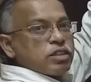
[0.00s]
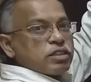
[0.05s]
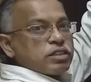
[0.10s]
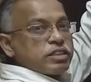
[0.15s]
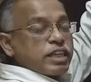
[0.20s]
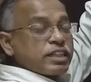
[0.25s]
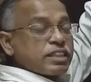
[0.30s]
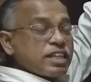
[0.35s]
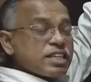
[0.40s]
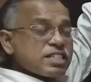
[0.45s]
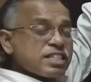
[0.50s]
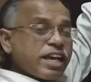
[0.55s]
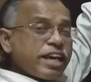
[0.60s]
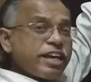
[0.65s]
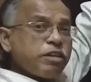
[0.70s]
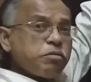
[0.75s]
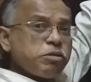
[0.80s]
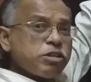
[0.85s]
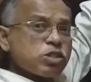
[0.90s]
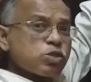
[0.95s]
Check the
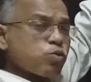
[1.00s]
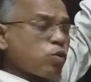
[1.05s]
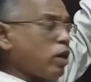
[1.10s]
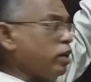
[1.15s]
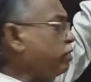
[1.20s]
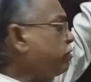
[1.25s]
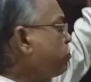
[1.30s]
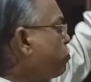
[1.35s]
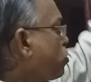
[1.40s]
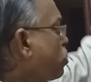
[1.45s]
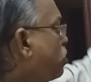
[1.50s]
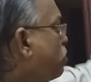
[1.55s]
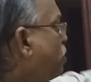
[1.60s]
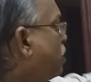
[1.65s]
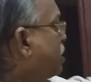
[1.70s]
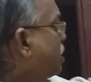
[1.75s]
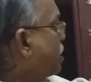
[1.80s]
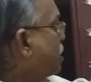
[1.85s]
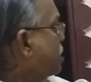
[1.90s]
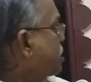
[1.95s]
sign means what?
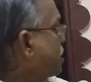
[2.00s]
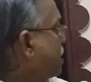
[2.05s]
Whether it is